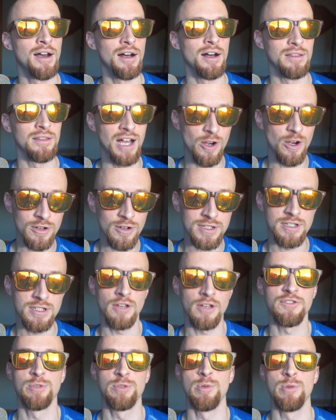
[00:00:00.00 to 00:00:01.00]
allow
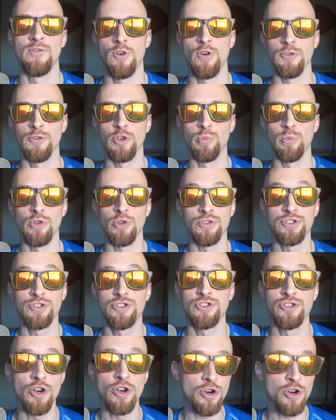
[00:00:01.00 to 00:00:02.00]
ourselves to be vulnerable,
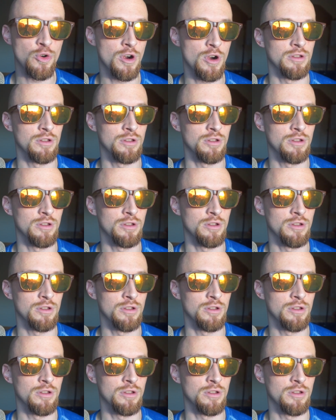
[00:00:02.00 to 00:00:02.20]
show